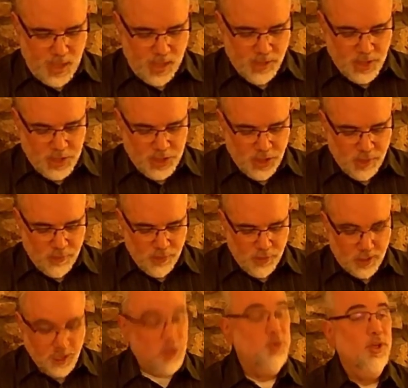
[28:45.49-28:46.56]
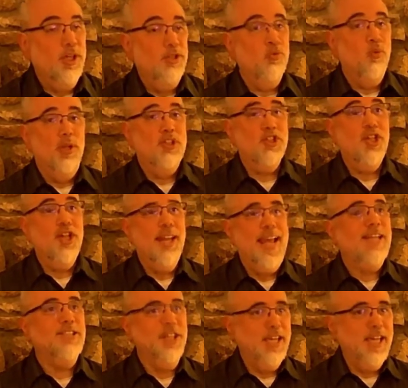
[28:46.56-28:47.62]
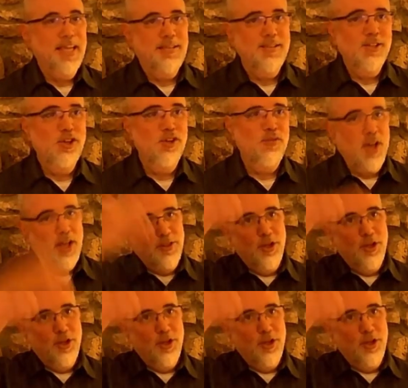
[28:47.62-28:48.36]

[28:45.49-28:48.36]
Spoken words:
silver is what's connecting it. You've got the